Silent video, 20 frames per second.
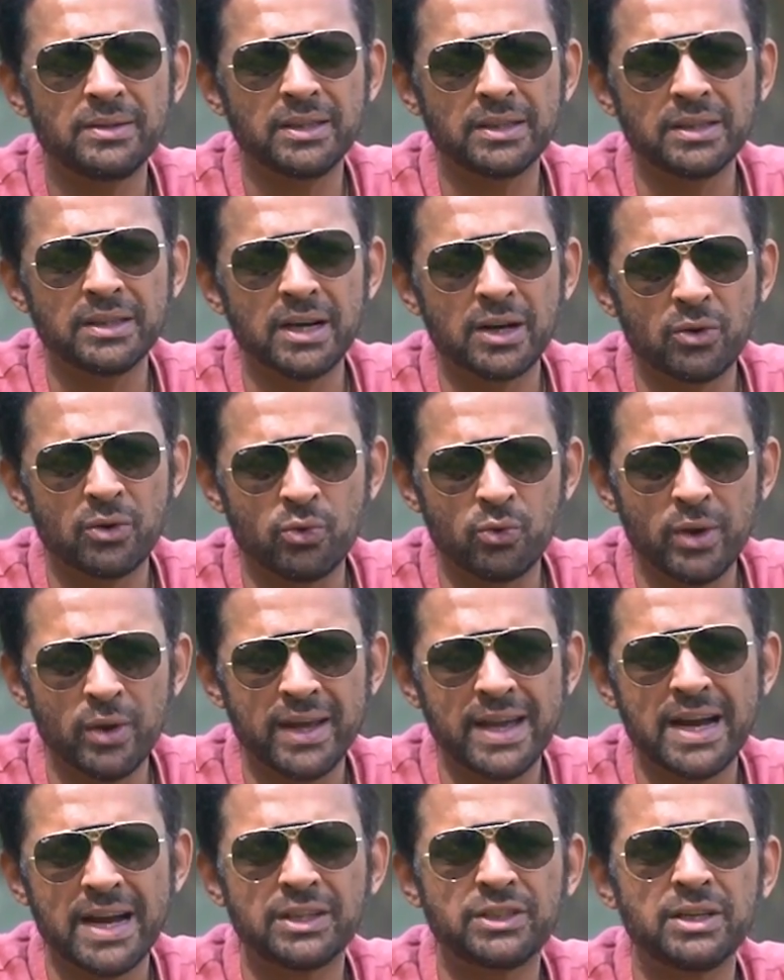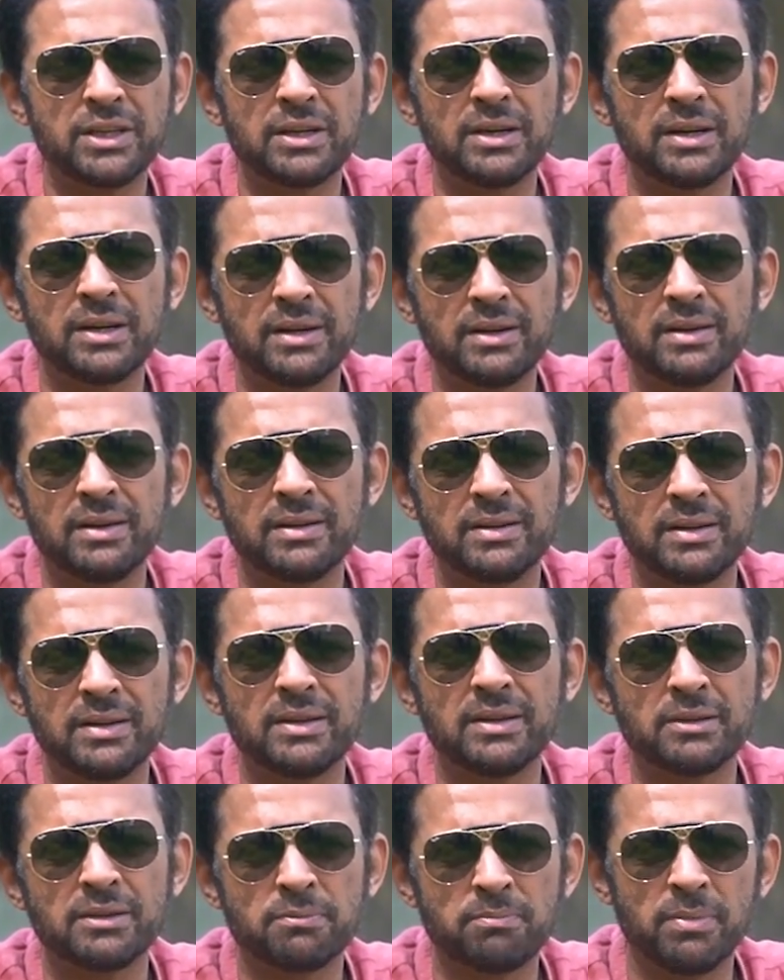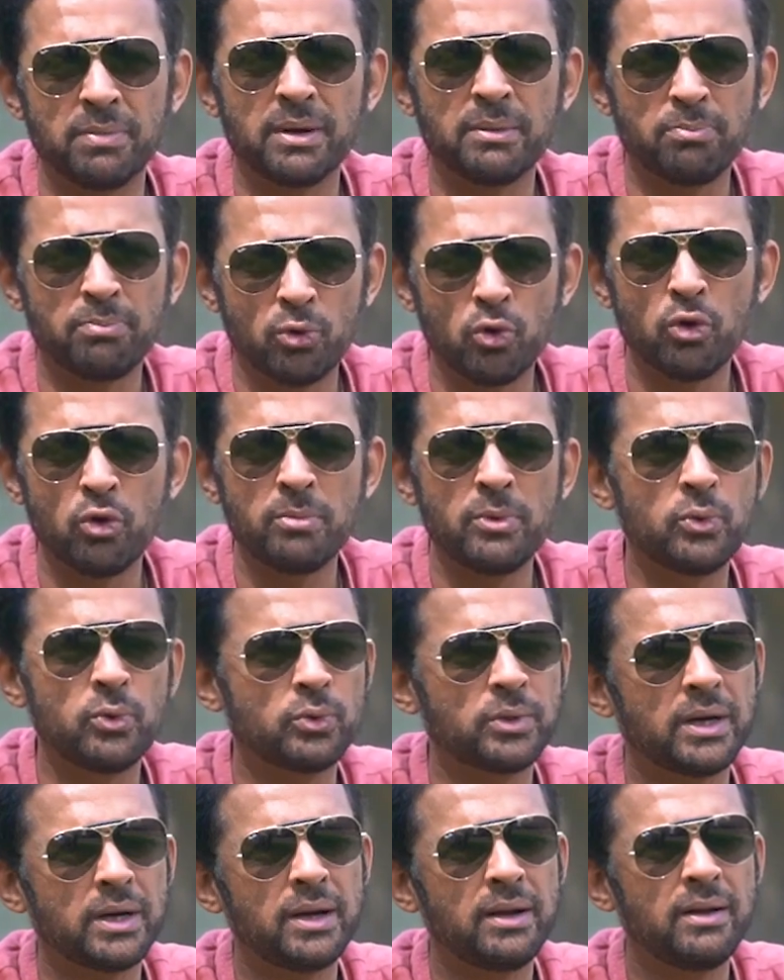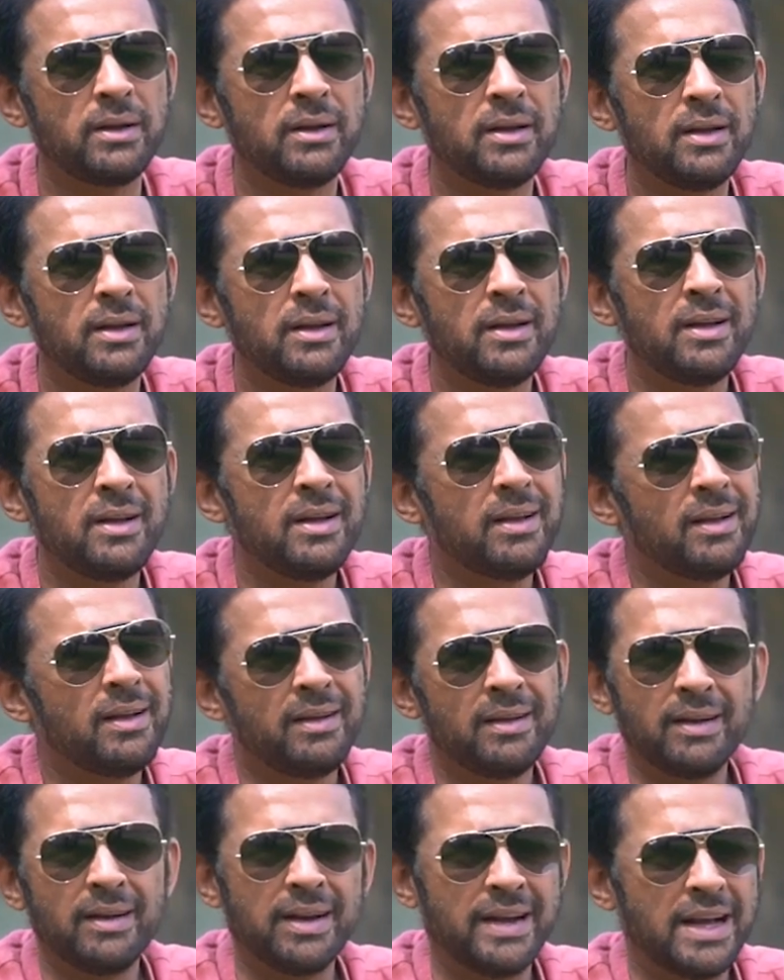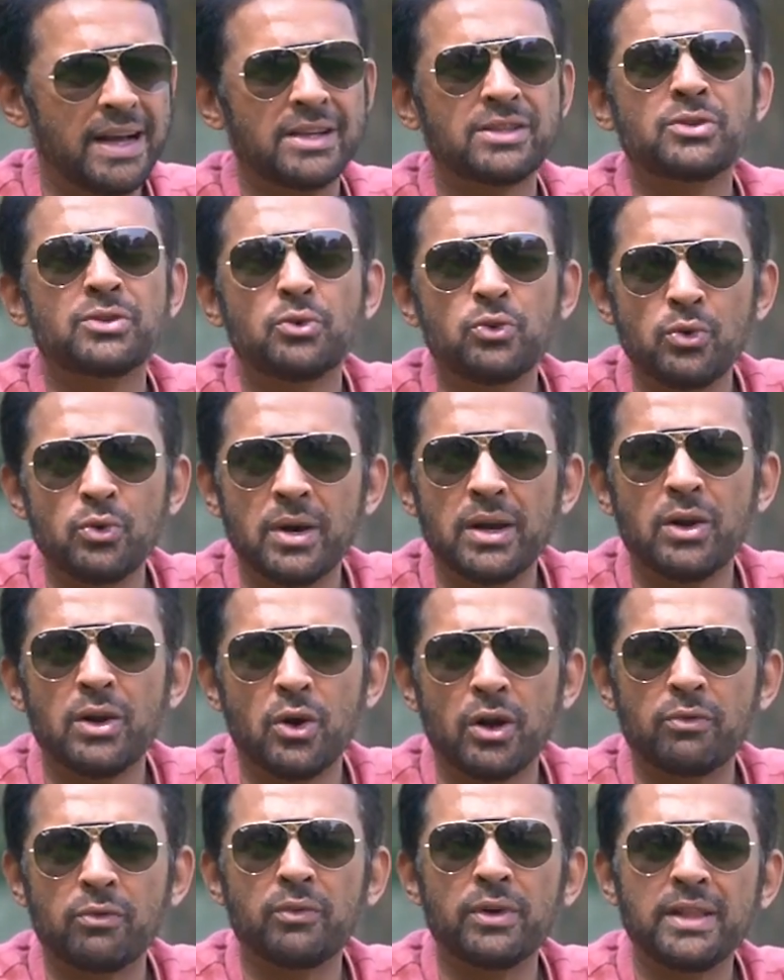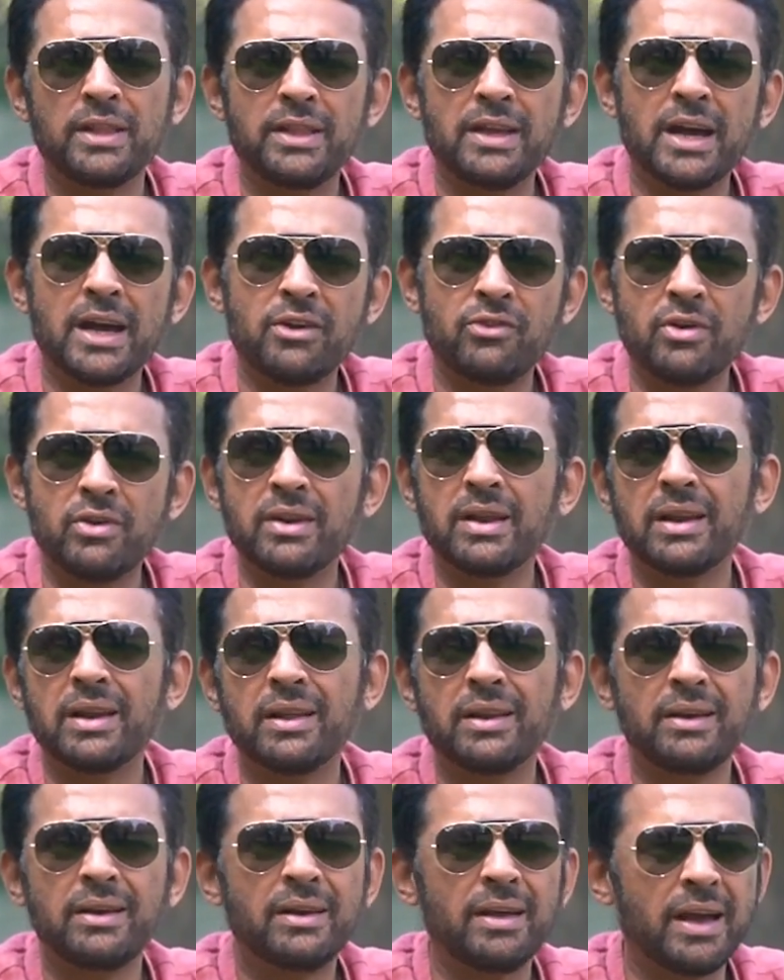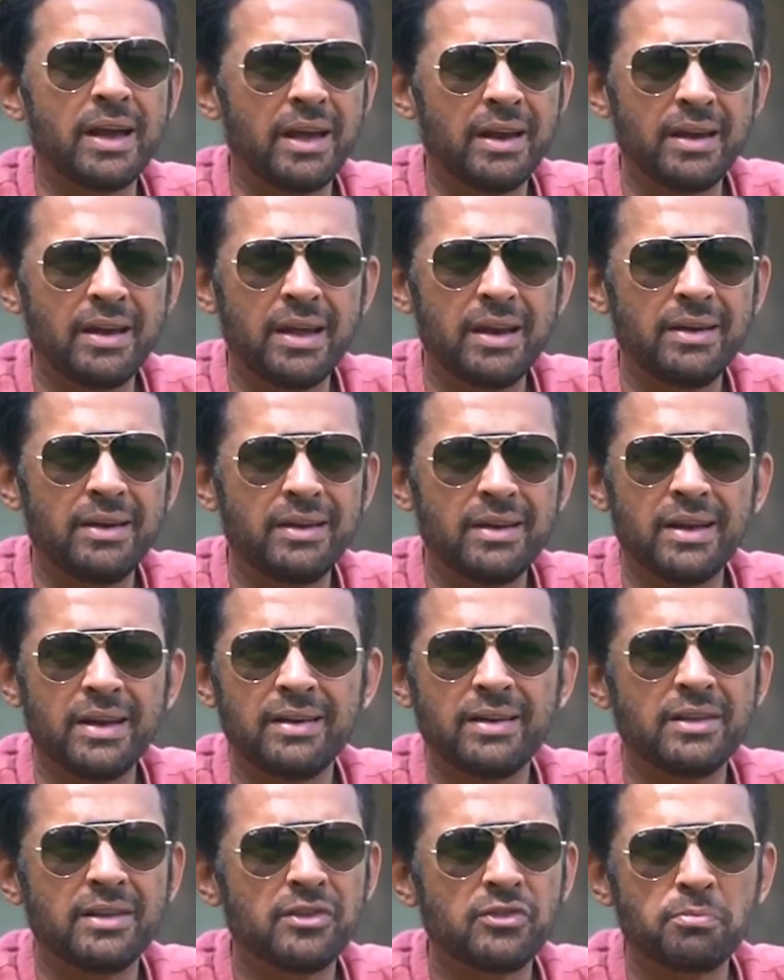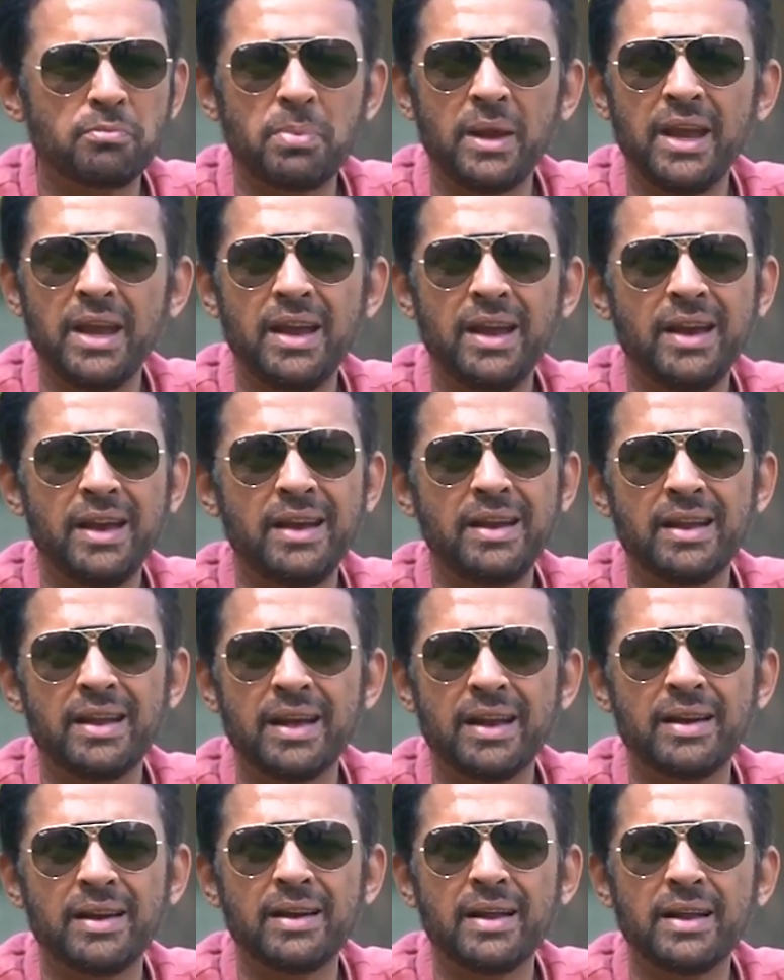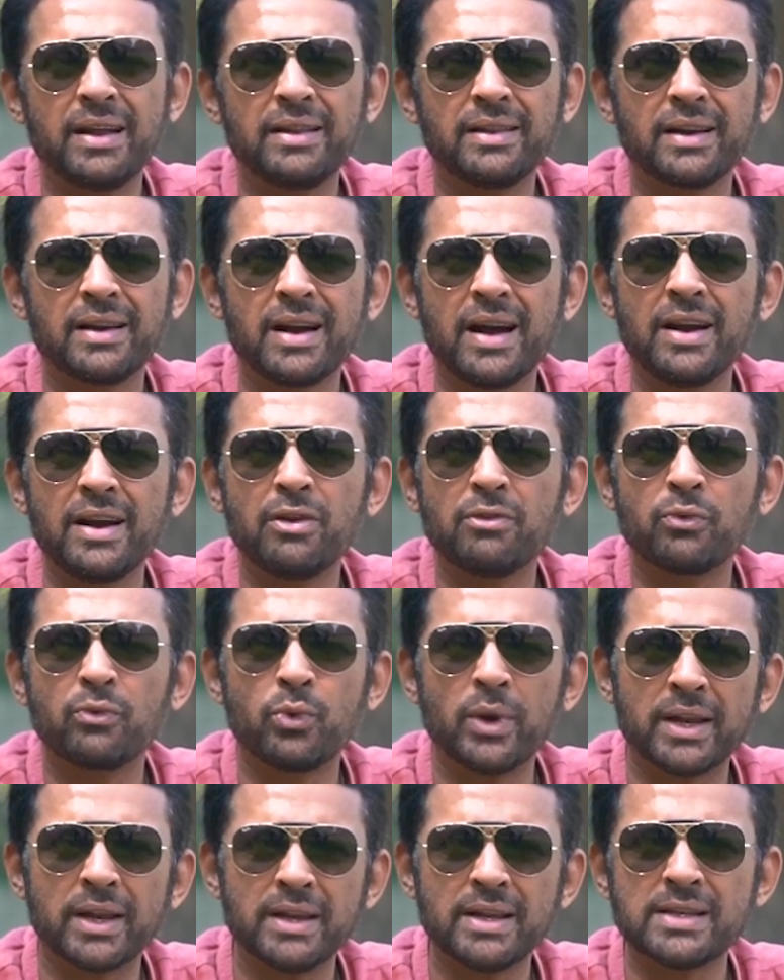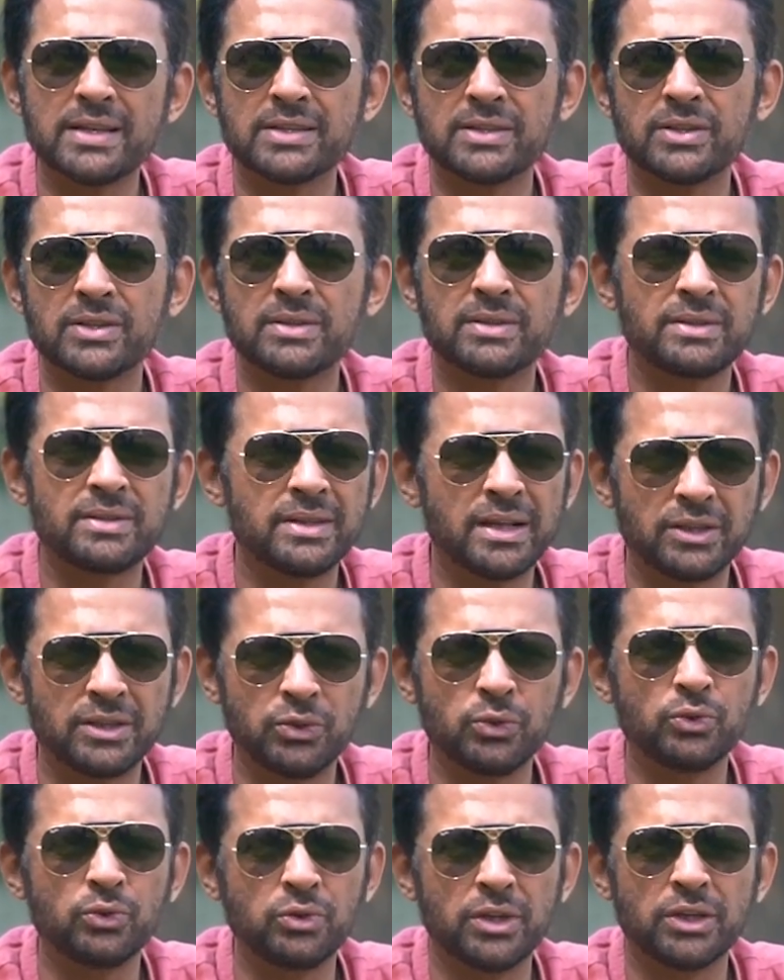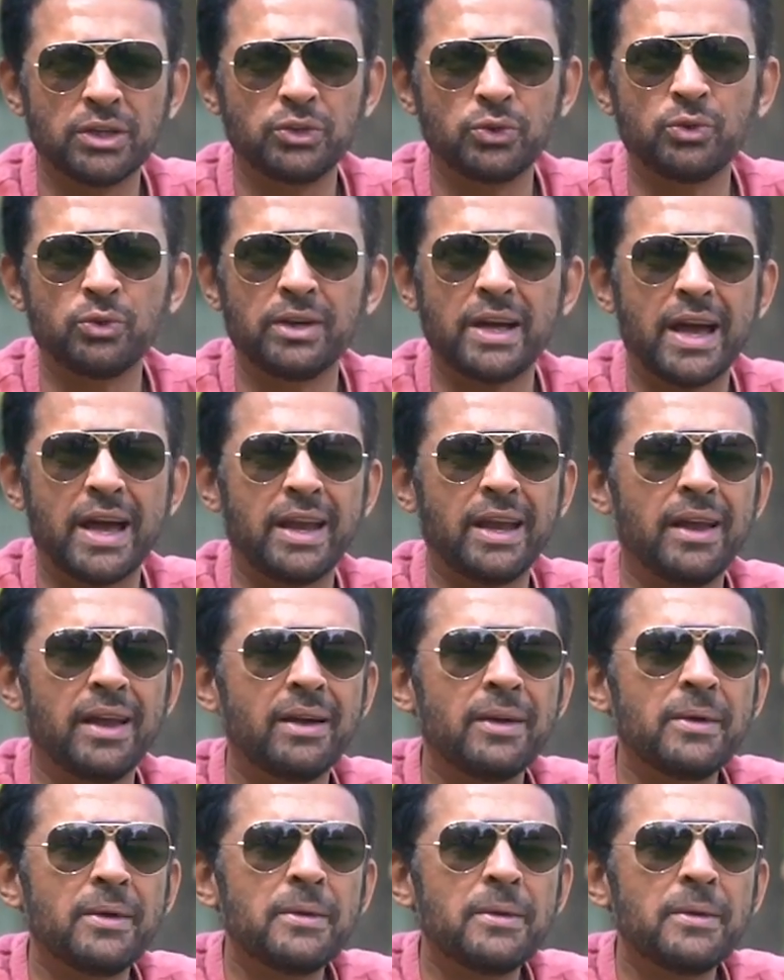jitna quick action polo mein hota hai, it has to do a lot with the adrenaline and the speed and the kind of quickness that you carry.